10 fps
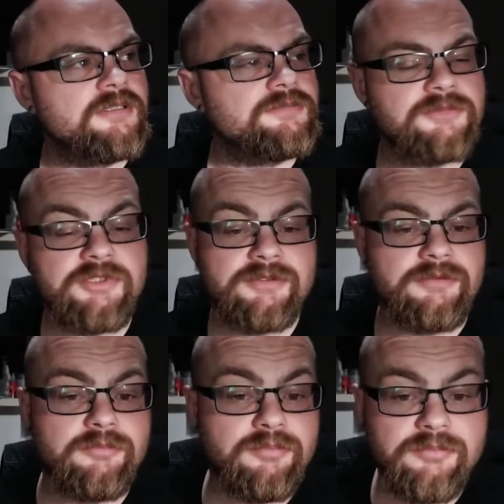Just
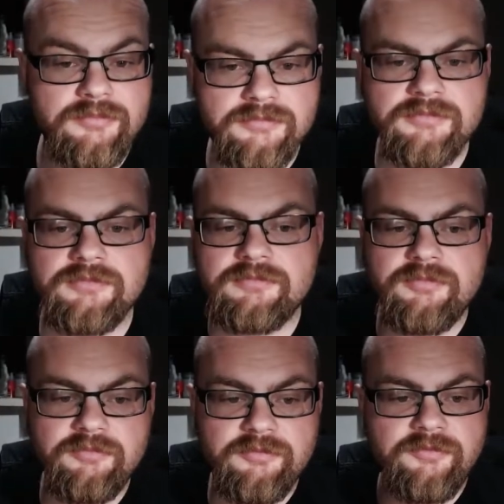
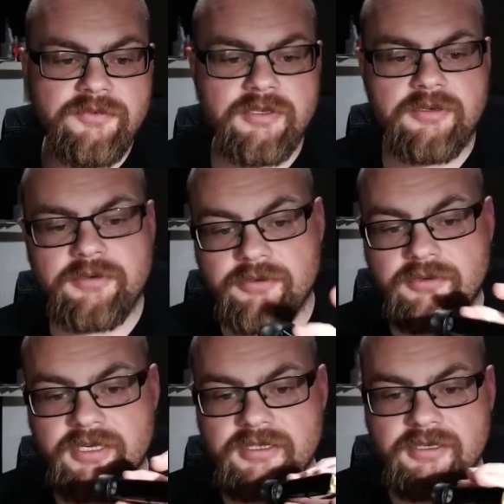fiddling with it
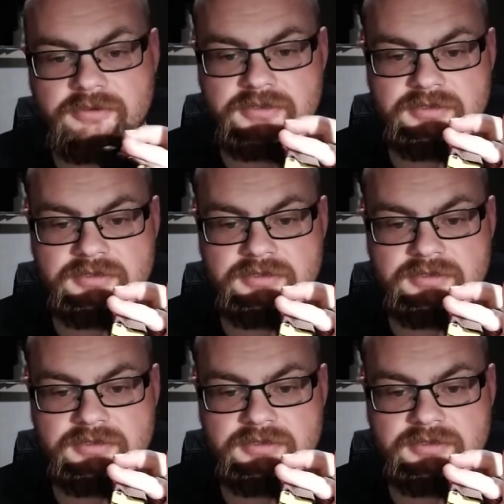right now. We're